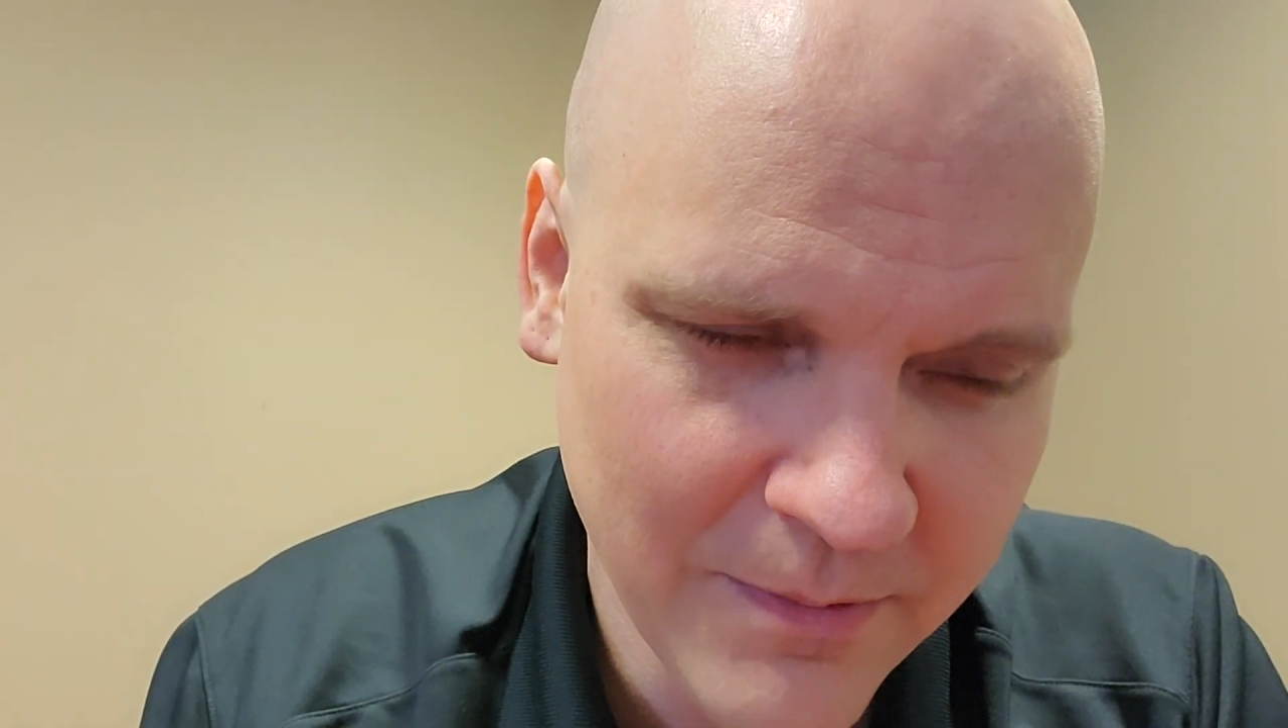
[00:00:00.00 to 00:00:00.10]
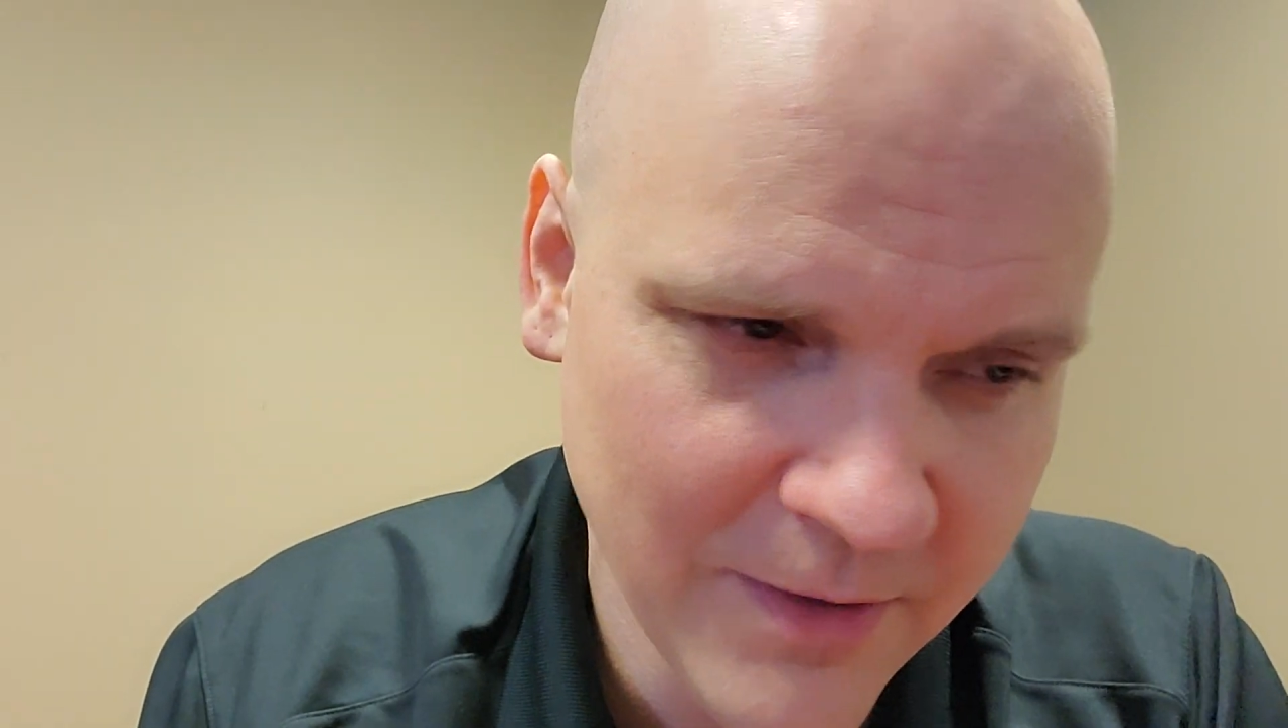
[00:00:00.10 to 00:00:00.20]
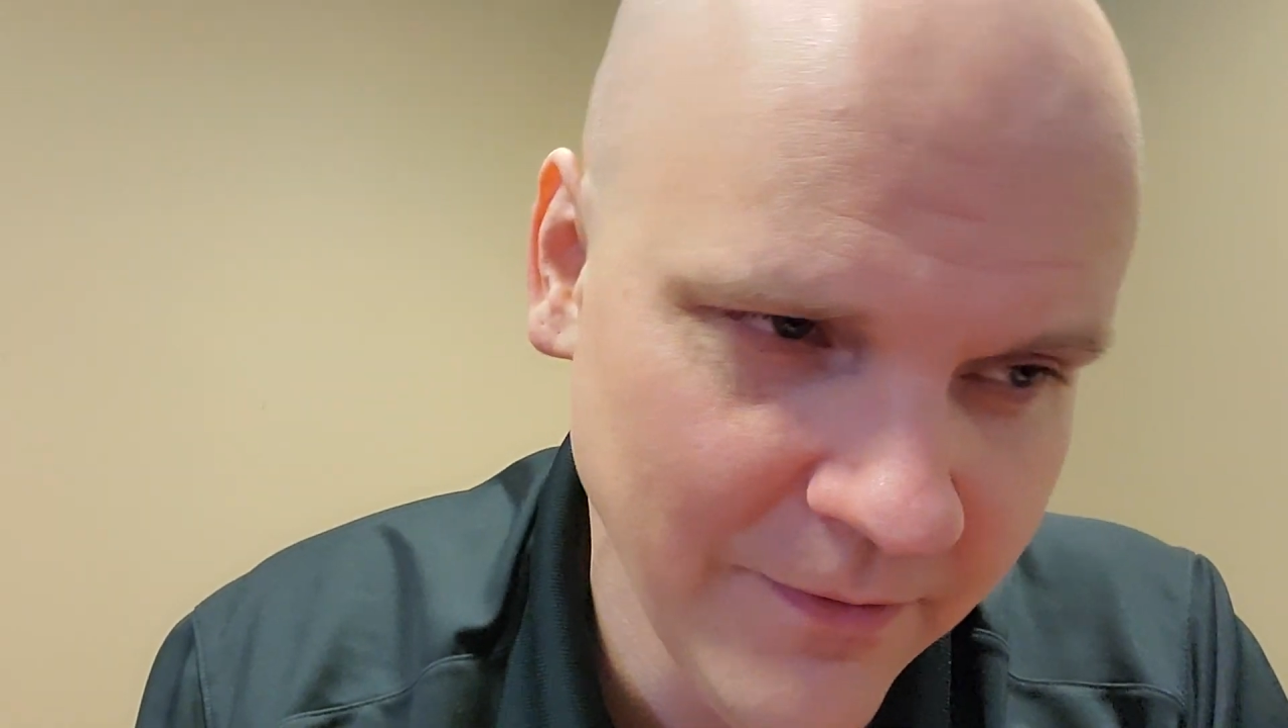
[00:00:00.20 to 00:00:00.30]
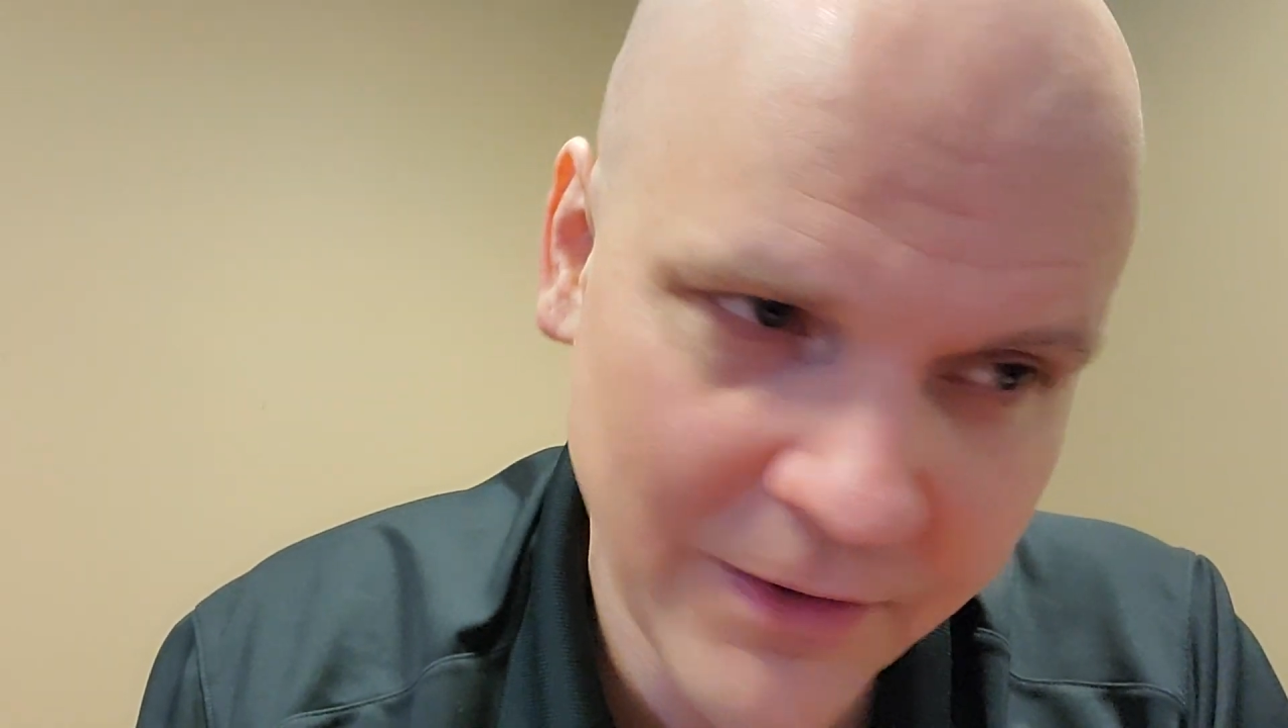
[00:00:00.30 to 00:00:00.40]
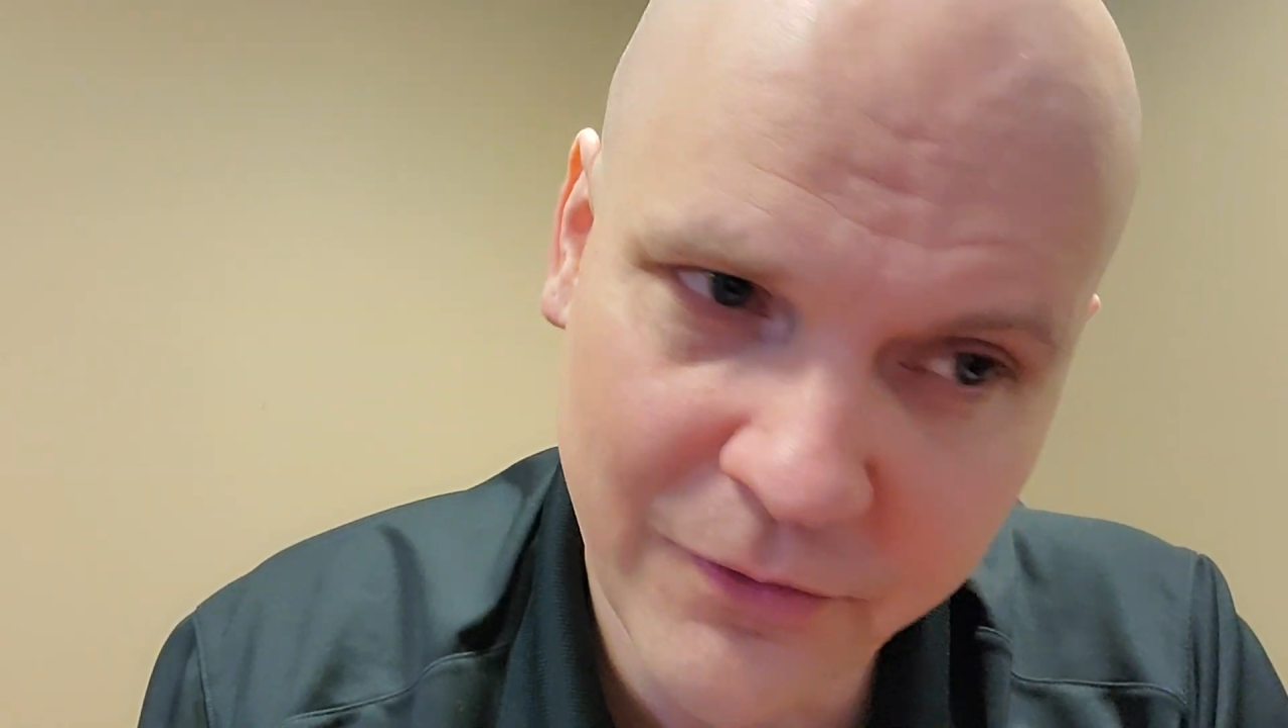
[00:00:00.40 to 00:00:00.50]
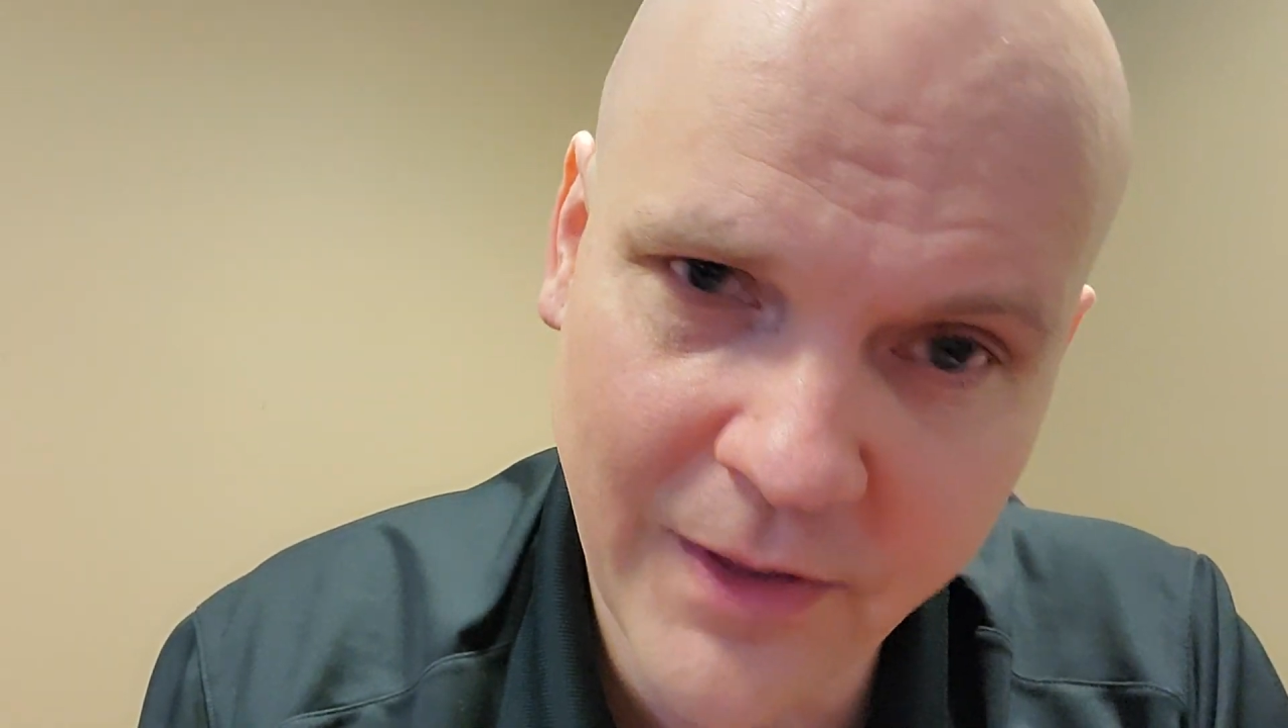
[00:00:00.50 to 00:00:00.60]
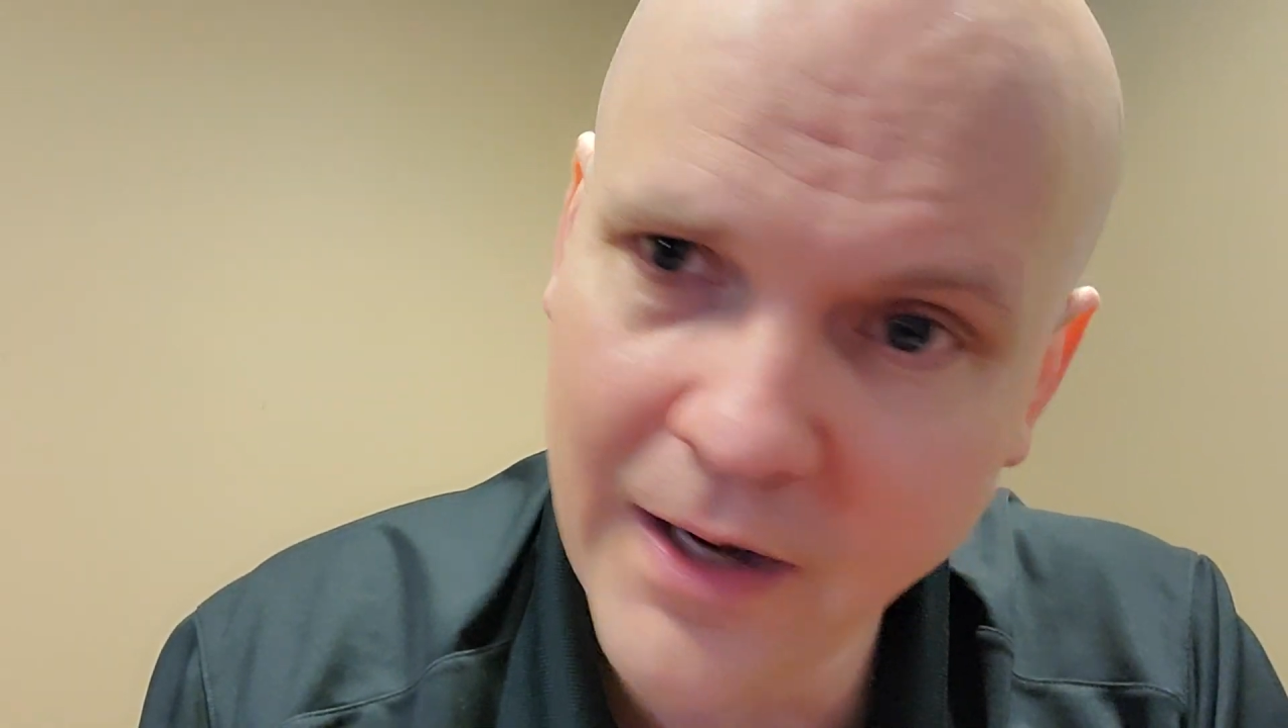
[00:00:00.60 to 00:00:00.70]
maybe if I do